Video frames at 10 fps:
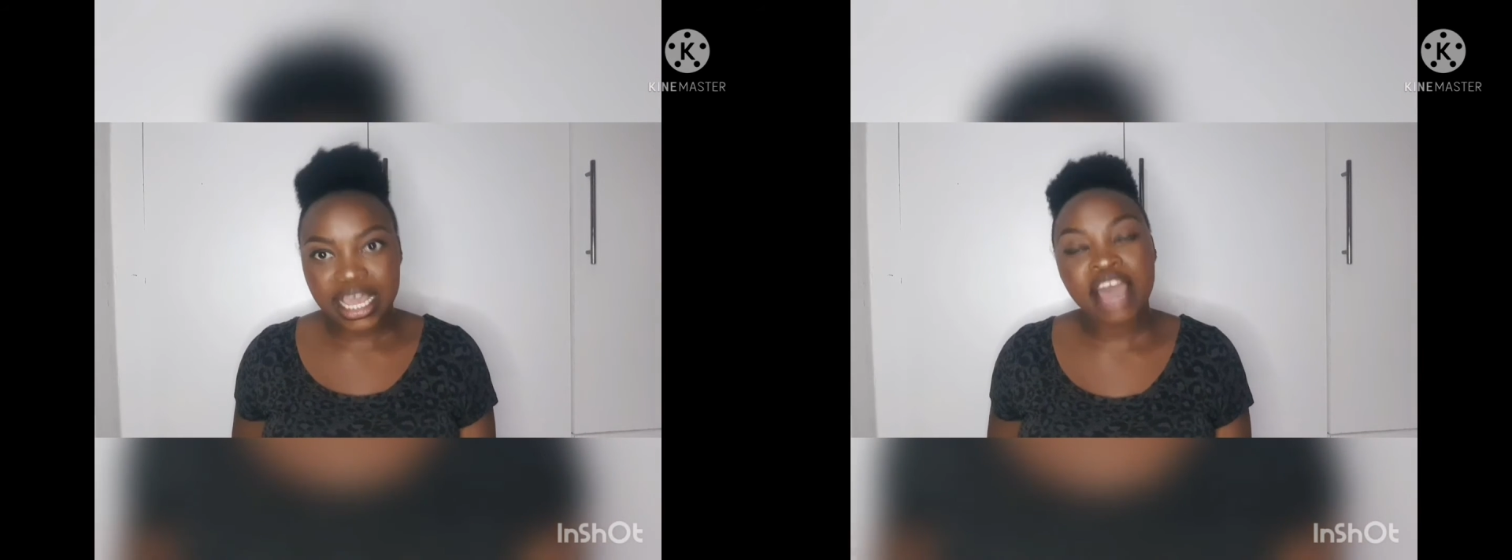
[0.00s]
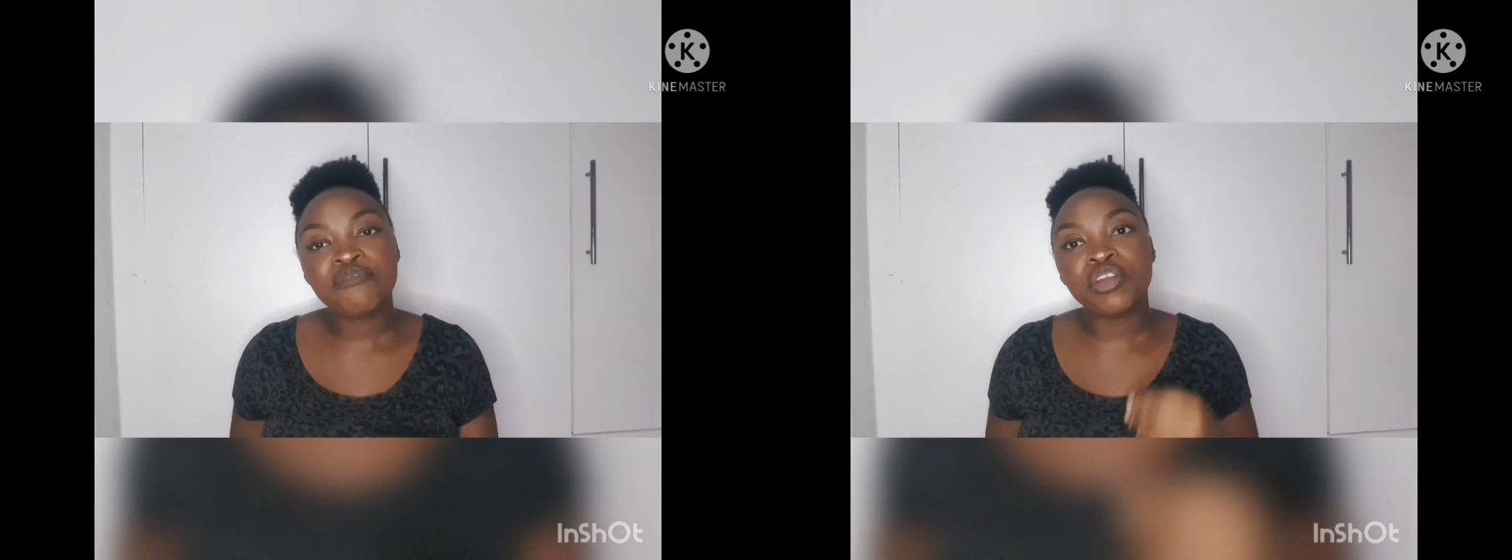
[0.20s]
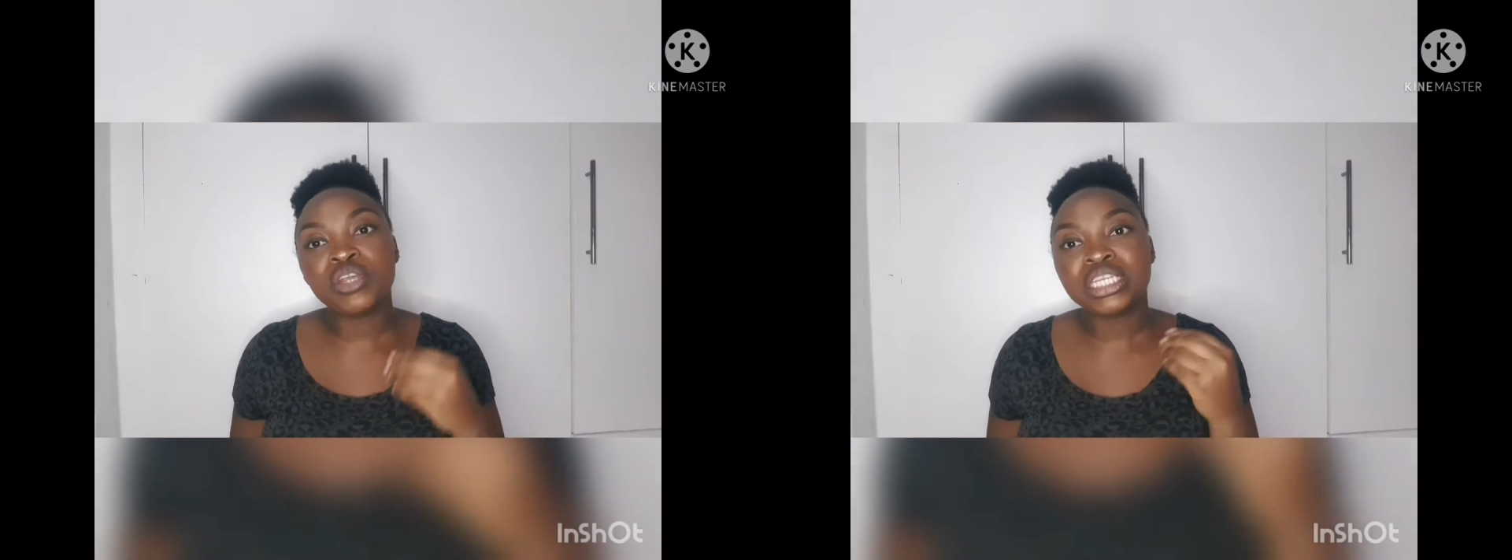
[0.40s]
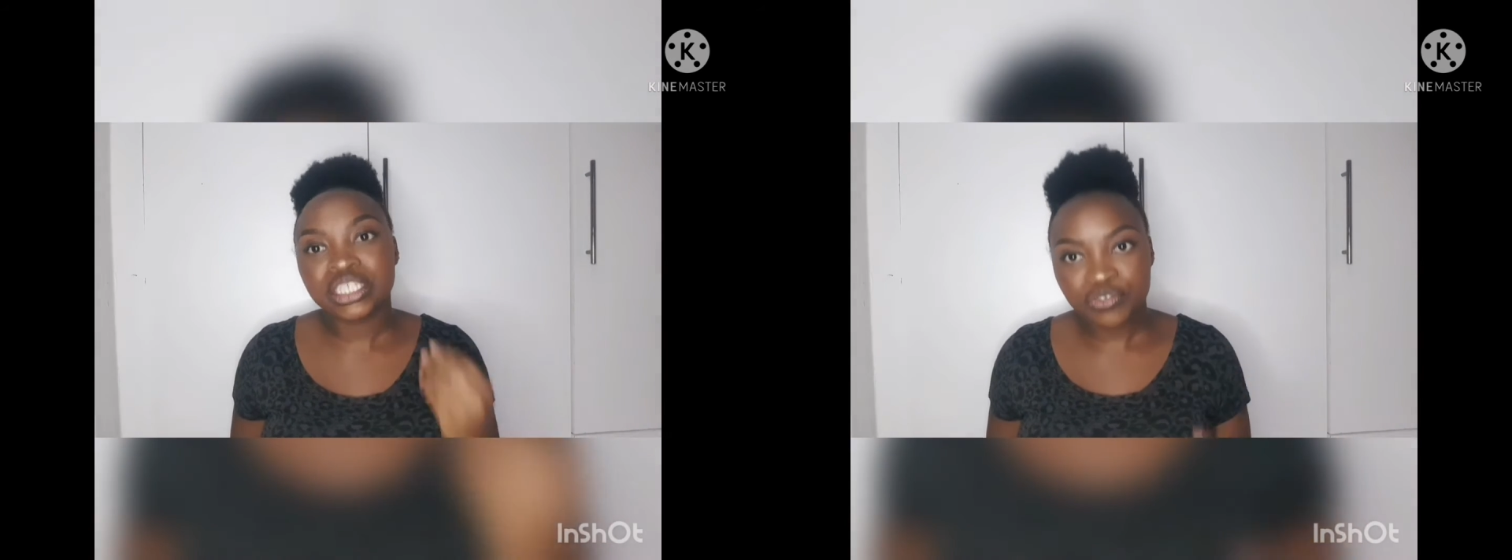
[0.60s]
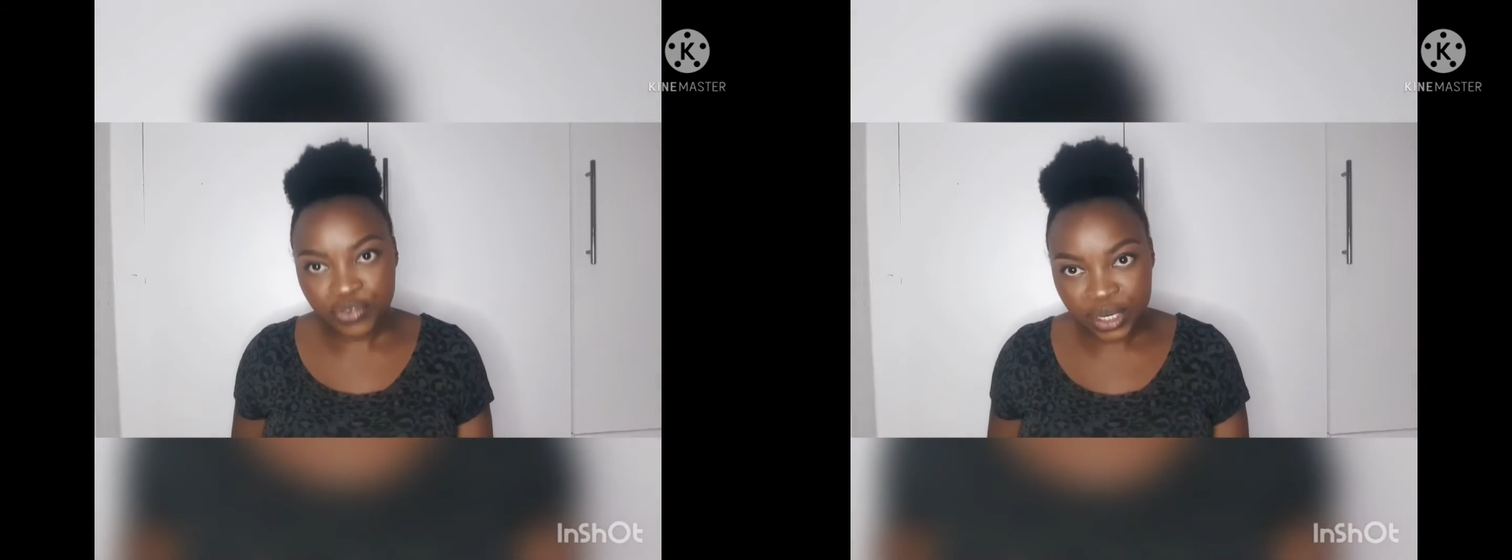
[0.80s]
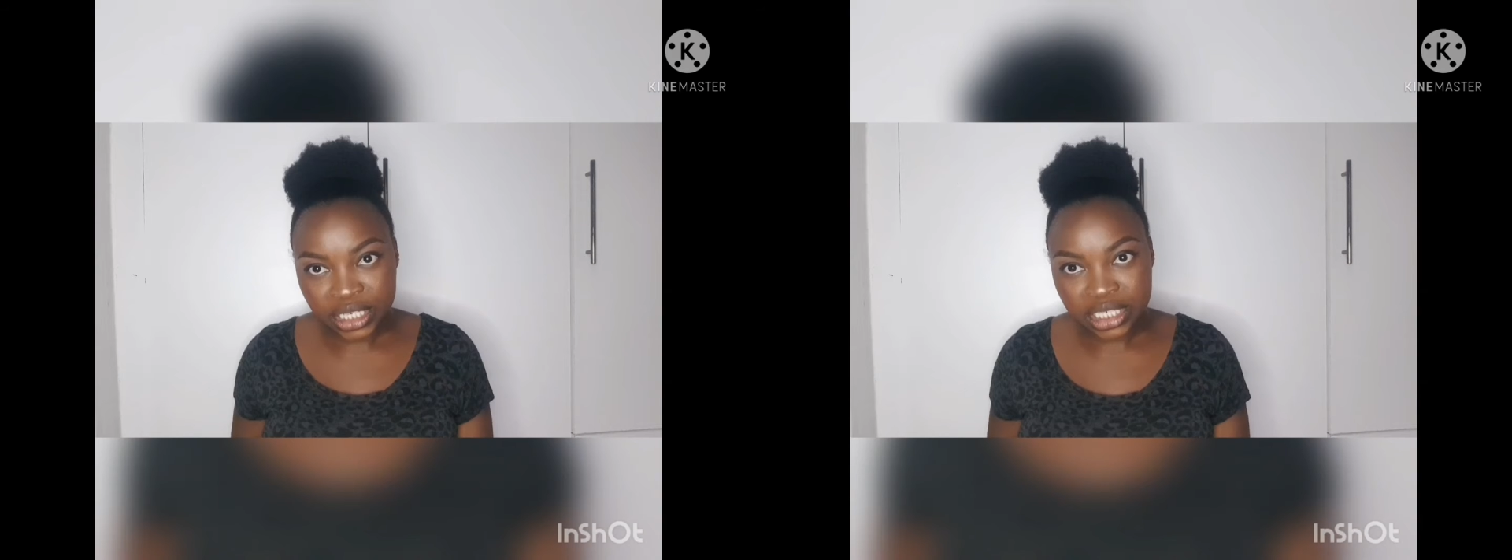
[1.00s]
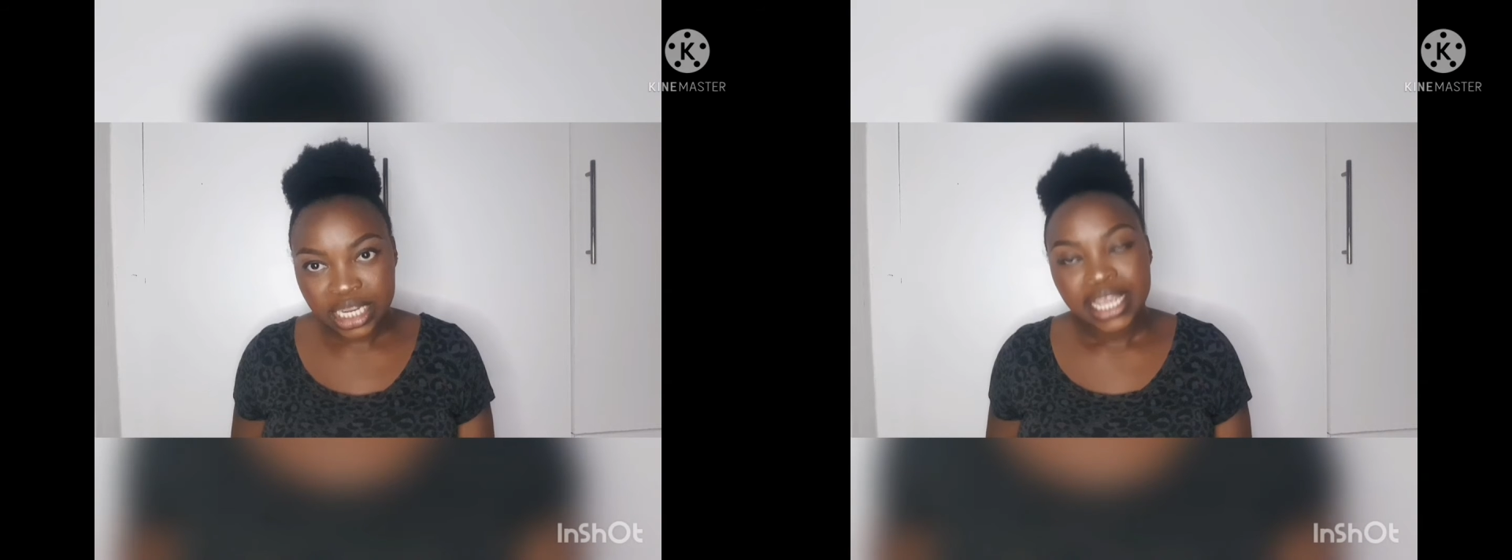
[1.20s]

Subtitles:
are very different.